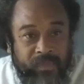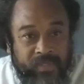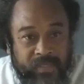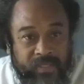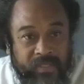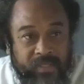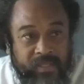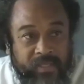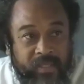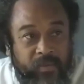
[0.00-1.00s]
You see,
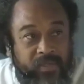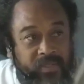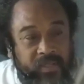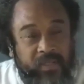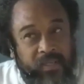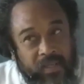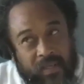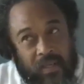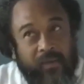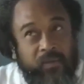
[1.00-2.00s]
he was thinking,
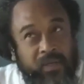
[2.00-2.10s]
yeah,